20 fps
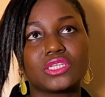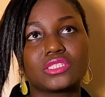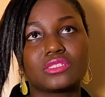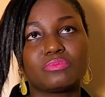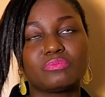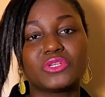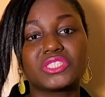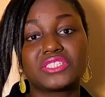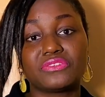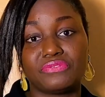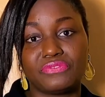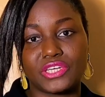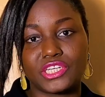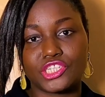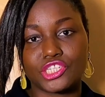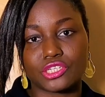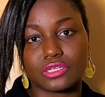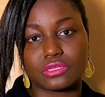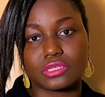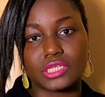
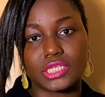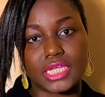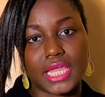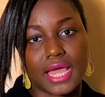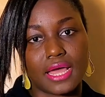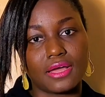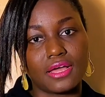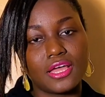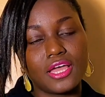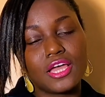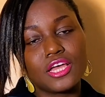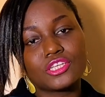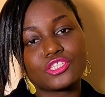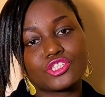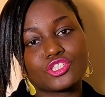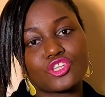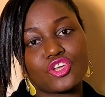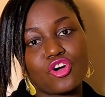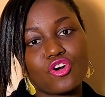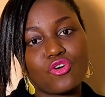motivation. Yeah,
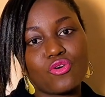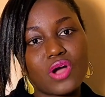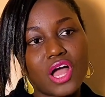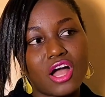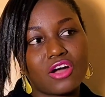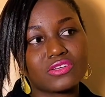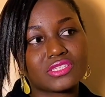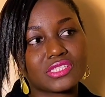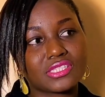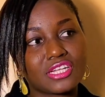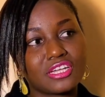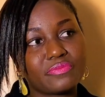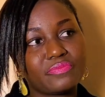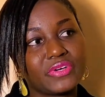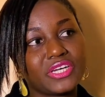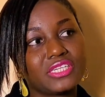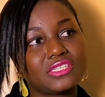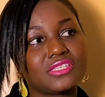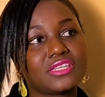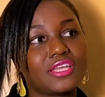so I'll start by
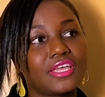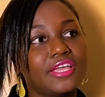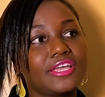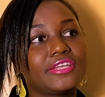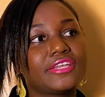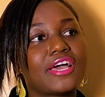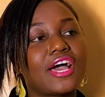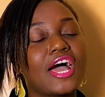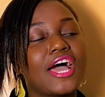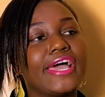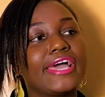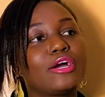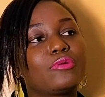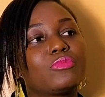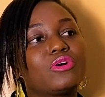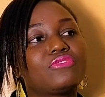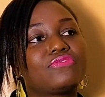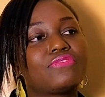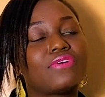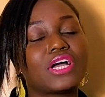saying I am a
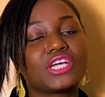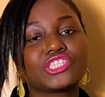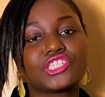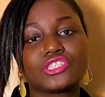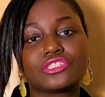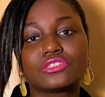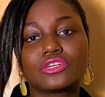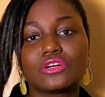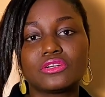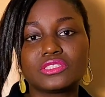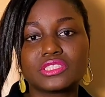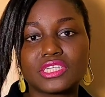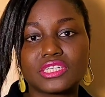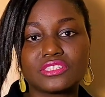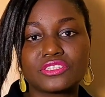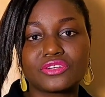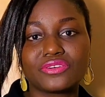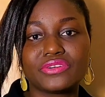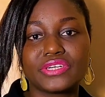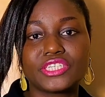fashion
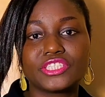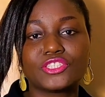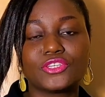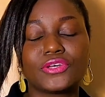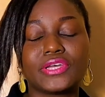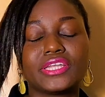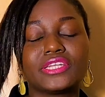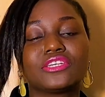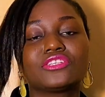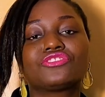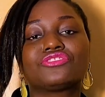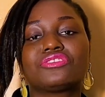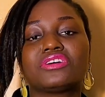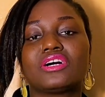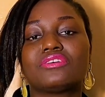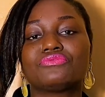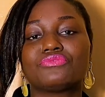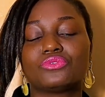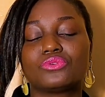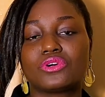content creator and a
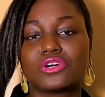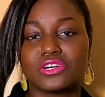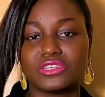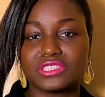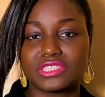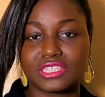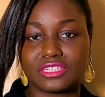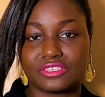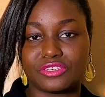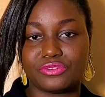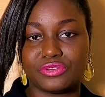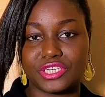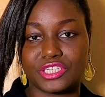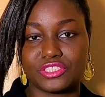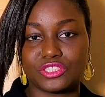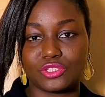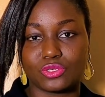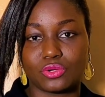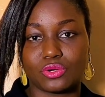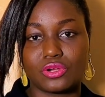travel content
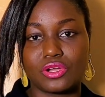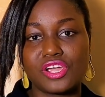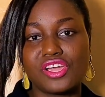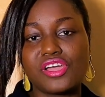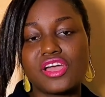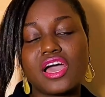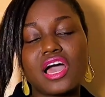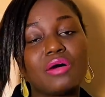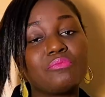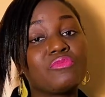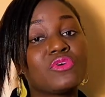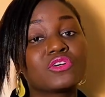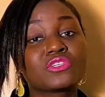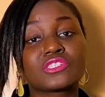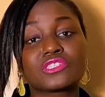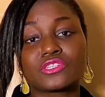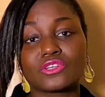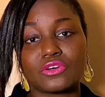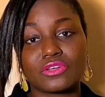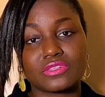creator,
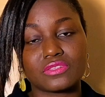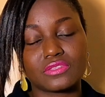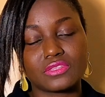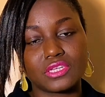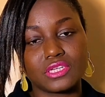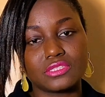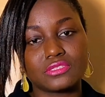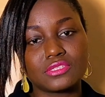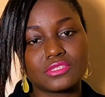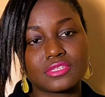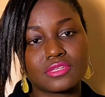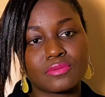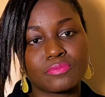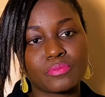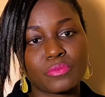amongst other things.